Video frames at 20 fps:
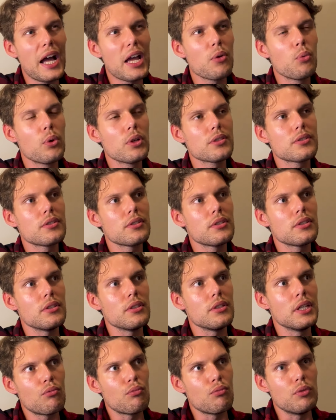I
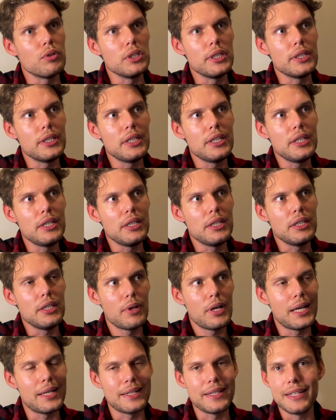wasn't really
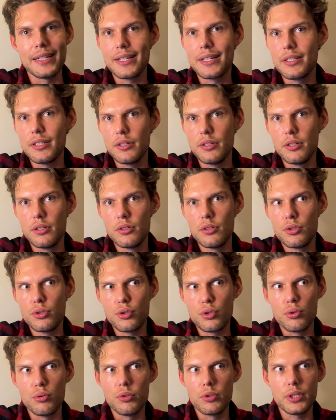addicted
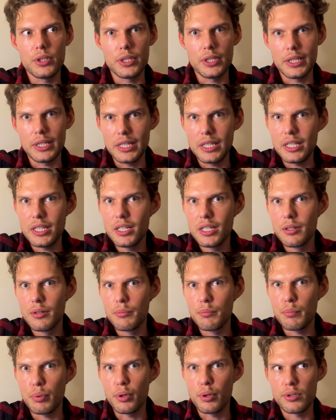to League
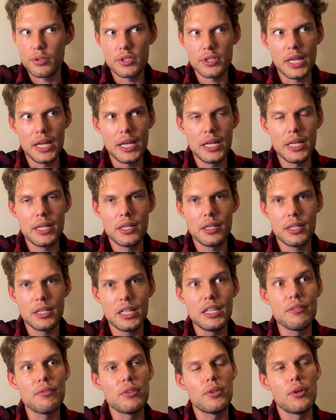per se,
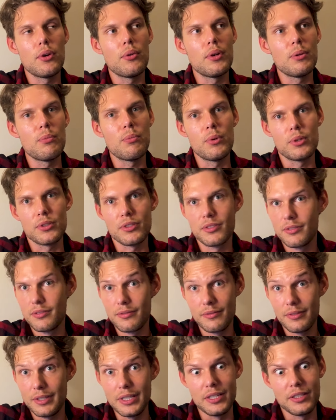even though
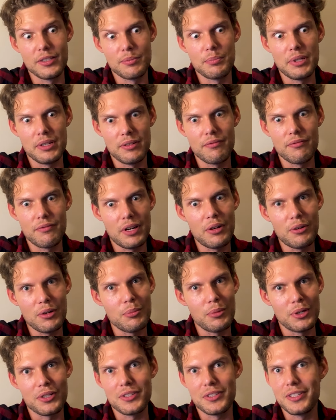it's been very
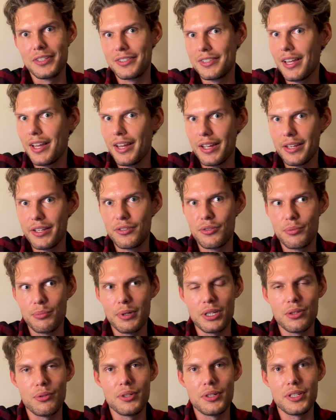much designed to
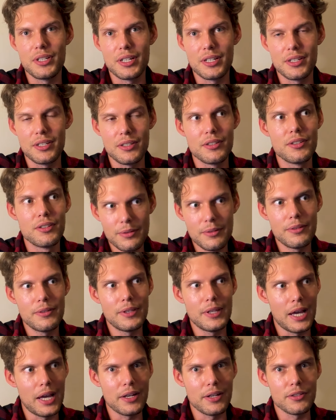make you addicted.
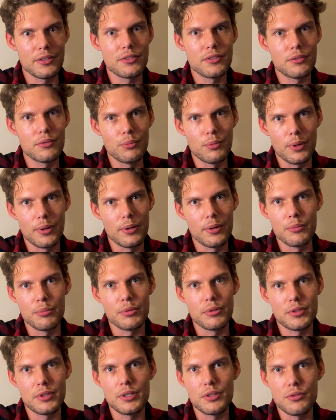That is
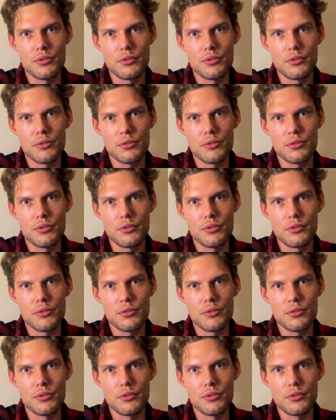100%